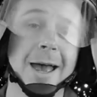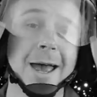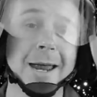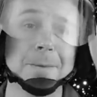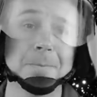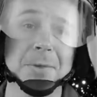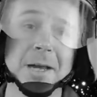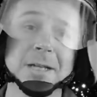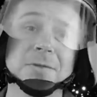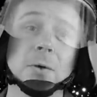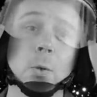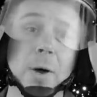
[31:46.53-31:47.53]
Hey,
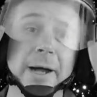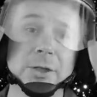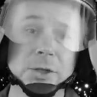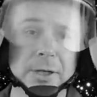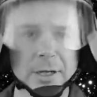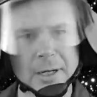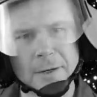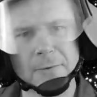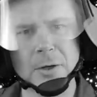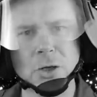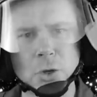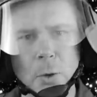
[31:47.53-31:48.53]
thanks for watching.
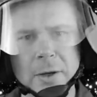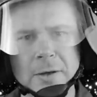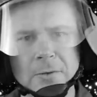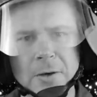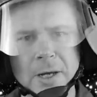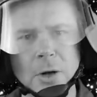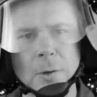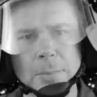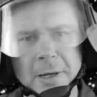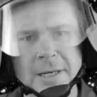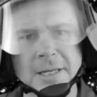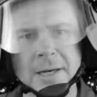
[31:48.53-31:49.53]
If you enjoyed the video,
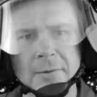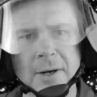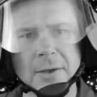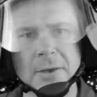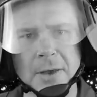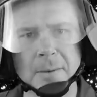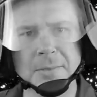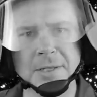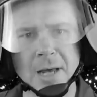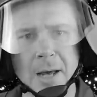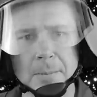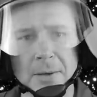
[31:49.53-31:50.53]
please give it a
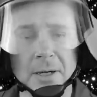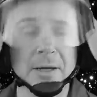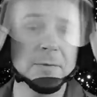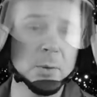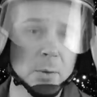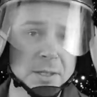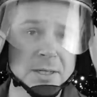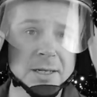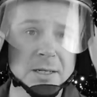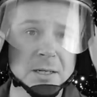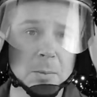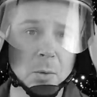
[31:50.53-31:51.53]
thumbs up. If you want to
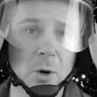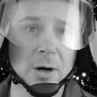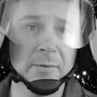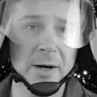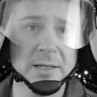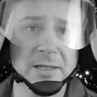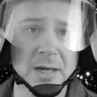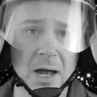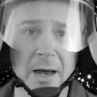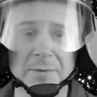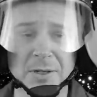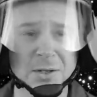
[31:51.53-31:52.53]
see some more of our
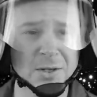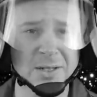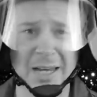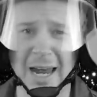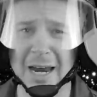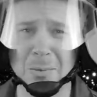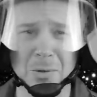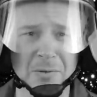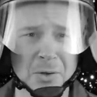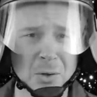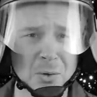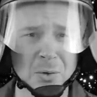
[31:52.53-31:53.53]
stuff, such as game
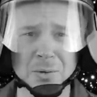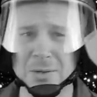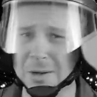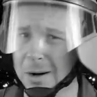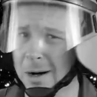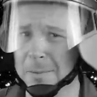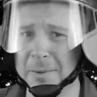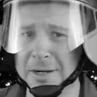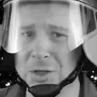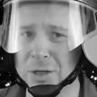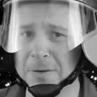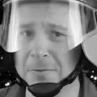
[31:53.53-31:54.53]
reviews or
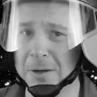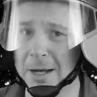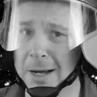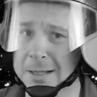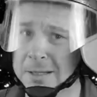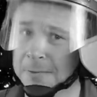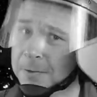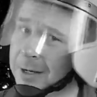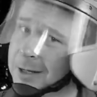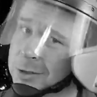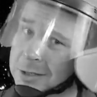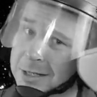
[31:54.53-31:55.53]
RPG
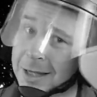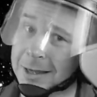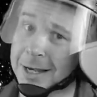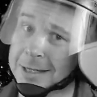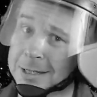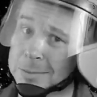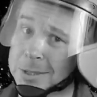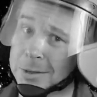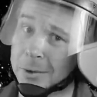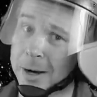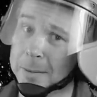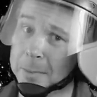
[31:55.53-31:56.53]
philosophy, just hit that
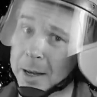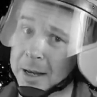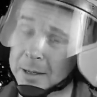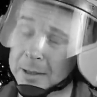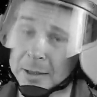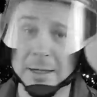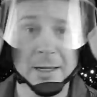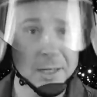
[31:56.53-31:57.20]
subscribe button.